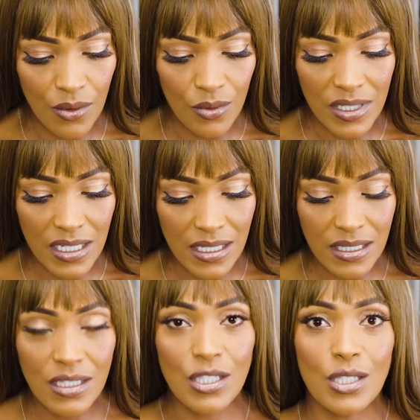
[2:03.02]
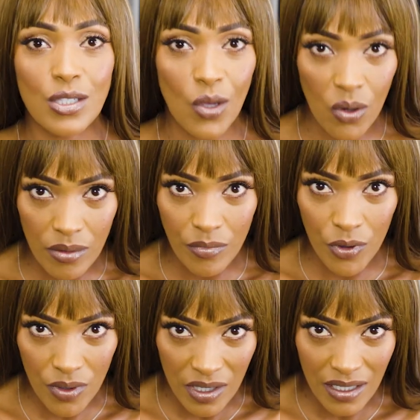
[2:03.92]
which is so
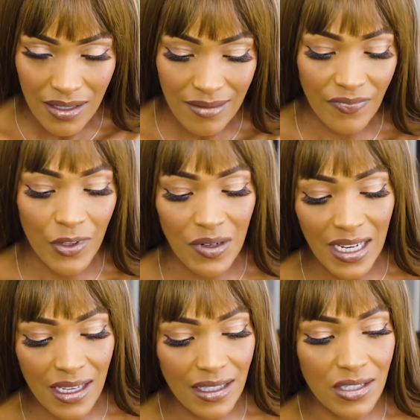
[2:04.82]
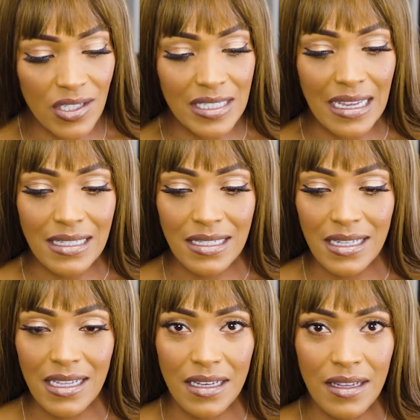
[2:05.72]
important, right? To adjust
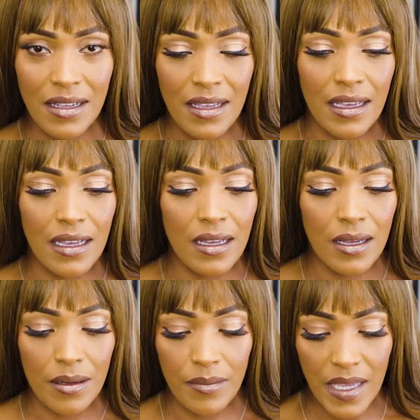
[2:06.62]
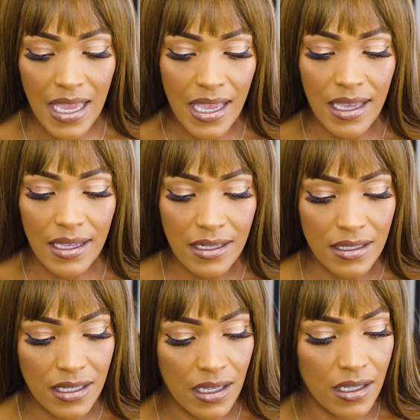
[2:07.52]
it. Um,
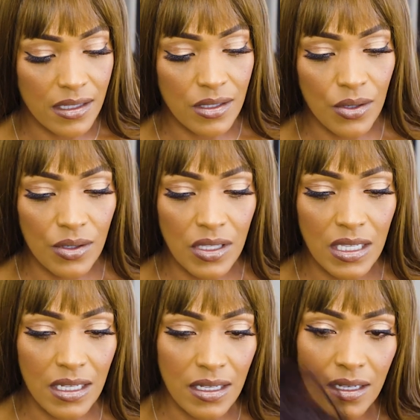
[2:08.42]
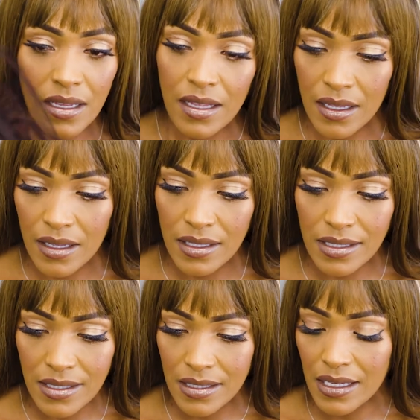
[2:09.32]
and so you can
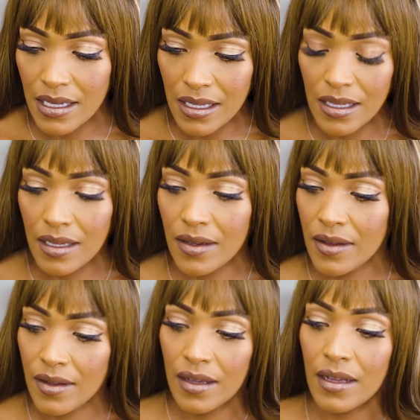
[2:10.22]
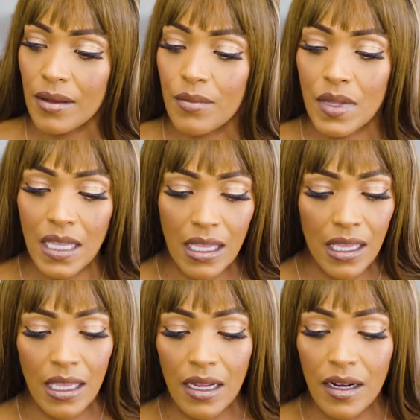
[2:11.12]
see uh, the
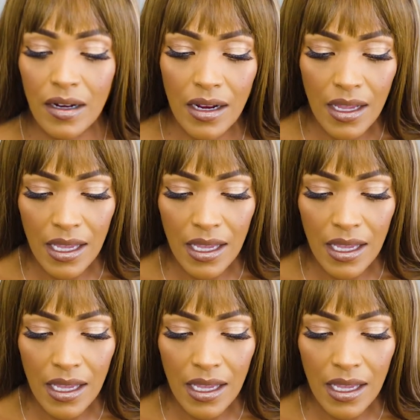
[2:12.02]
hair.